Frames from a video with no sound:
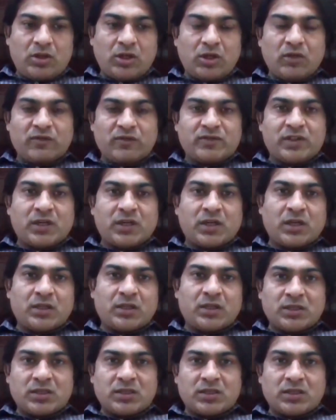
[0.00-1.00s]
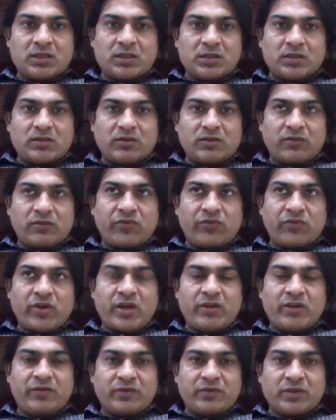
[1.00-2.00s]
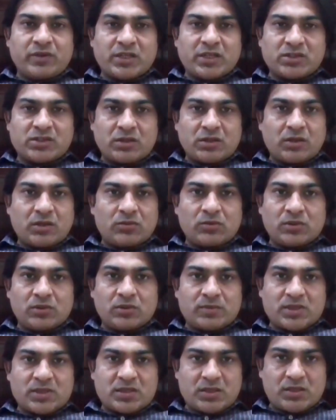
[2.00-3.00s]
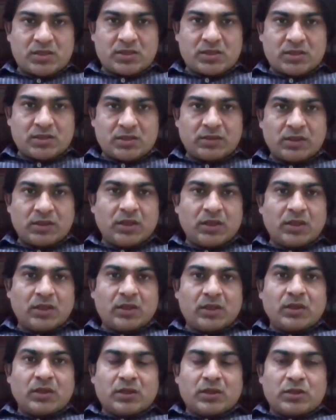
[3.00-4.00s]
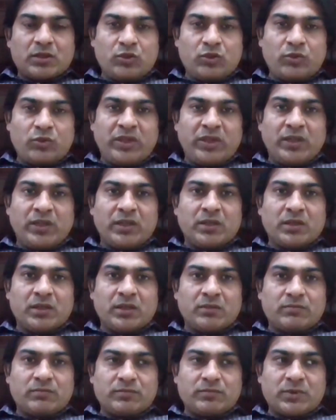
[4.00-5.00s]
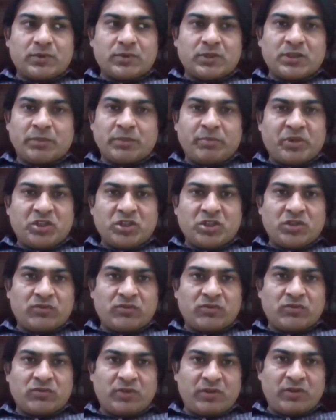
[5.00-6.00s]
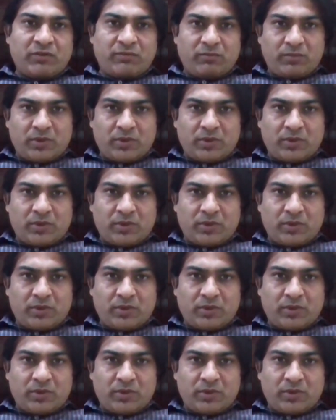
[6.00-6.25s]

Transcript: None of the other 5 extraocular muscles, the patient will